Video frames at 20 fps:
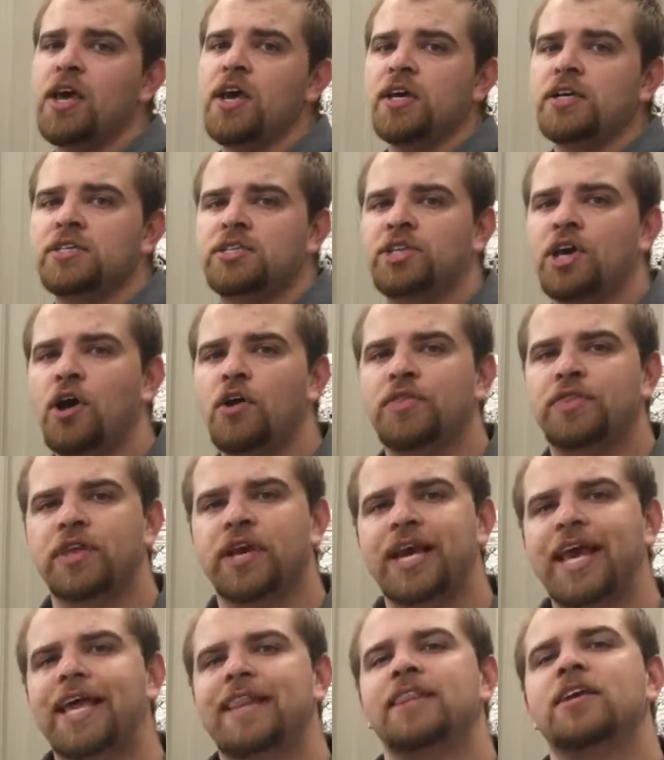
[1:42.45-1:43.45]
So
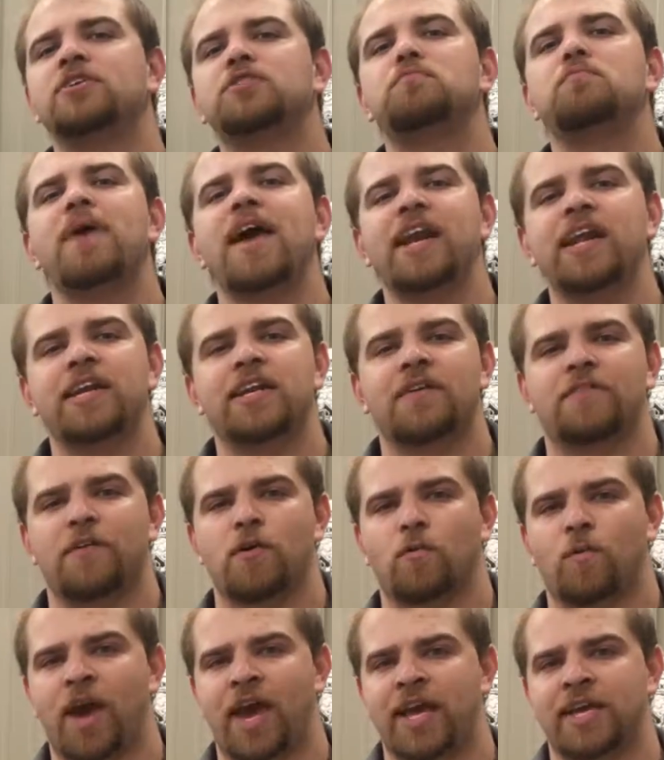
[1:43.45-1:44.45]
again, there's many different
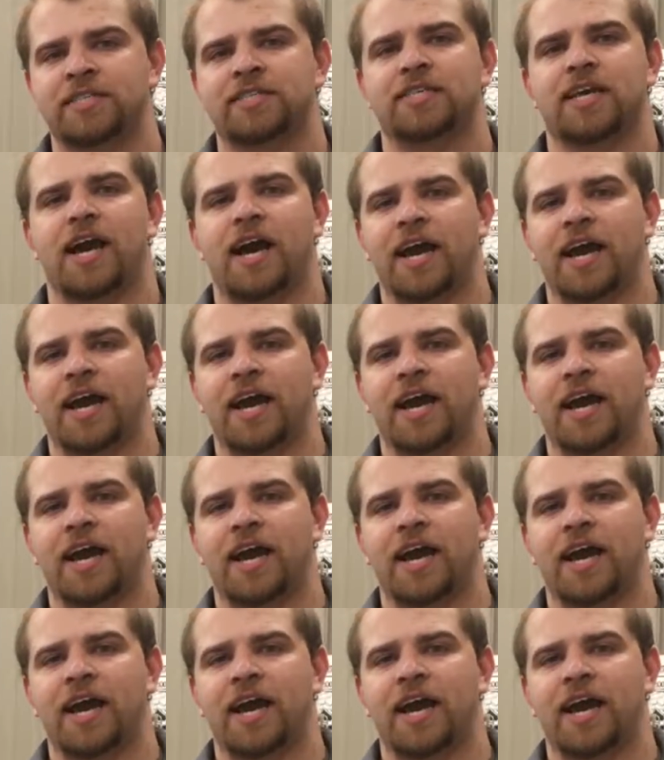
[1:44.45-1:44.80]
ways.